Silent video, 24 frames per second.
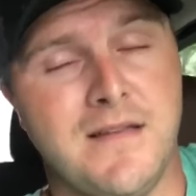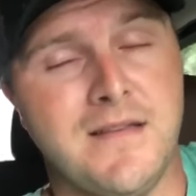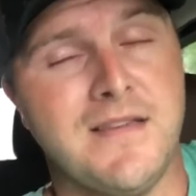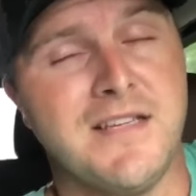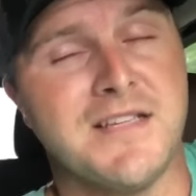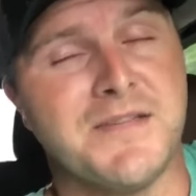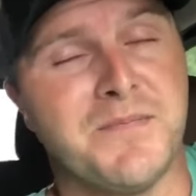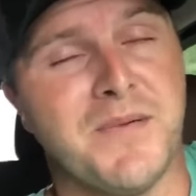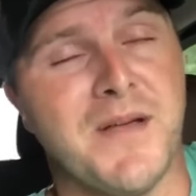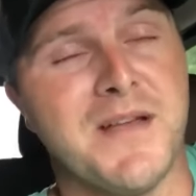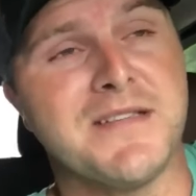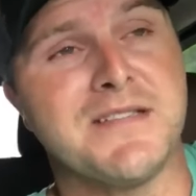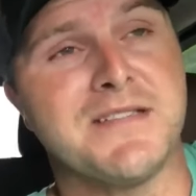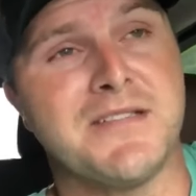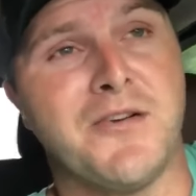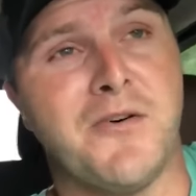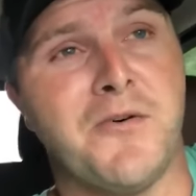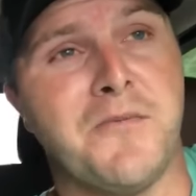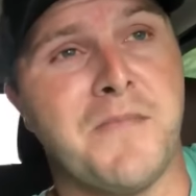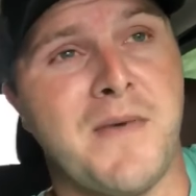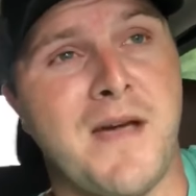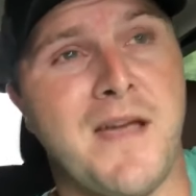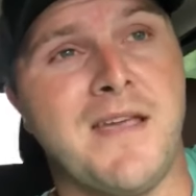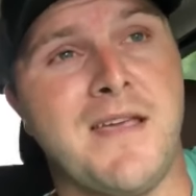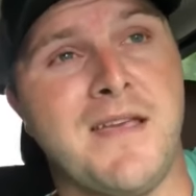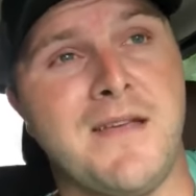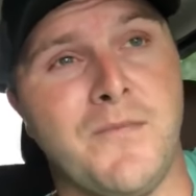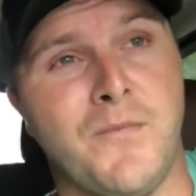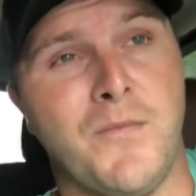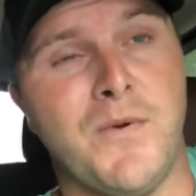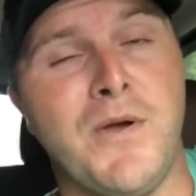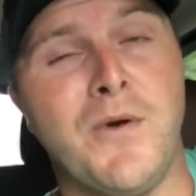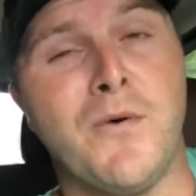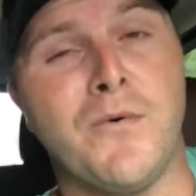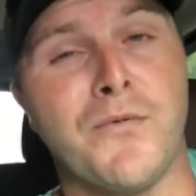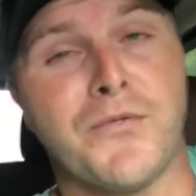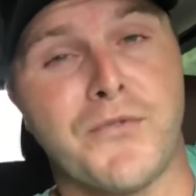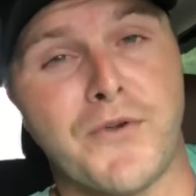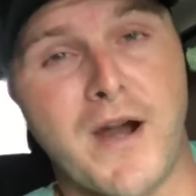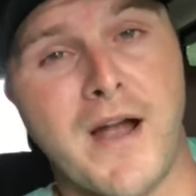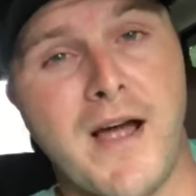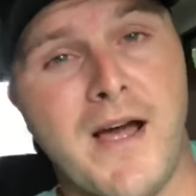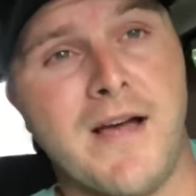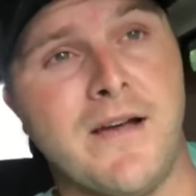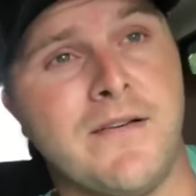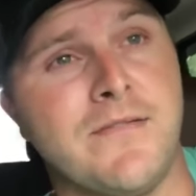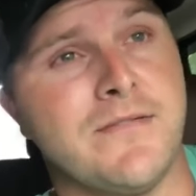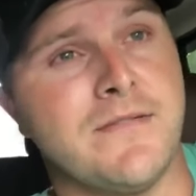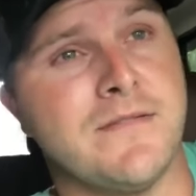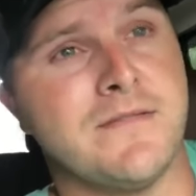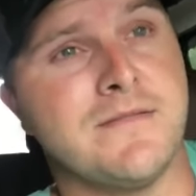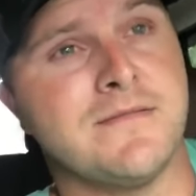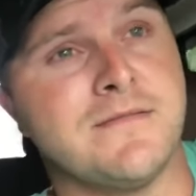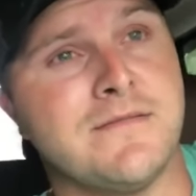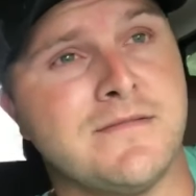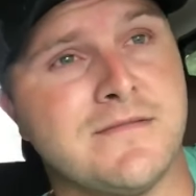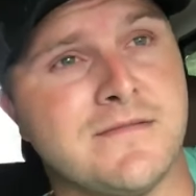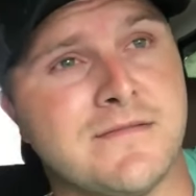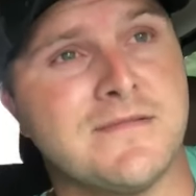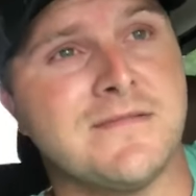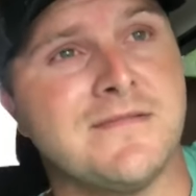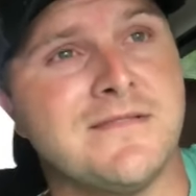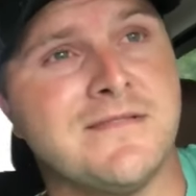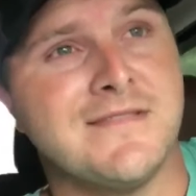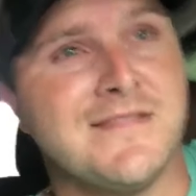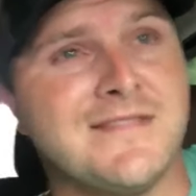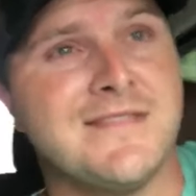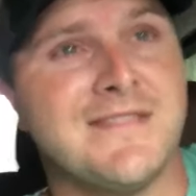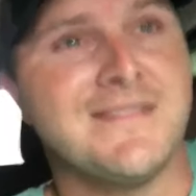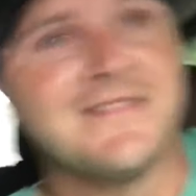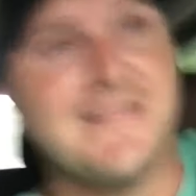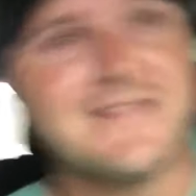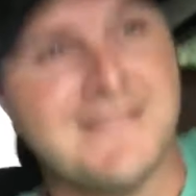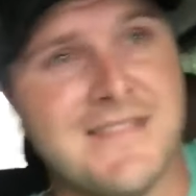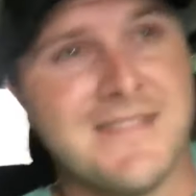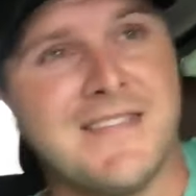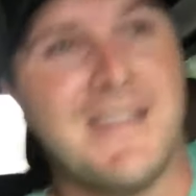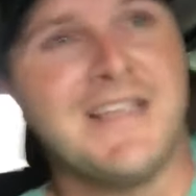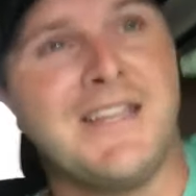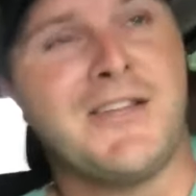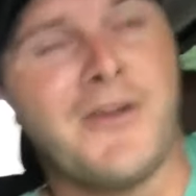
this place is gonna make it and we're gonna thrive. He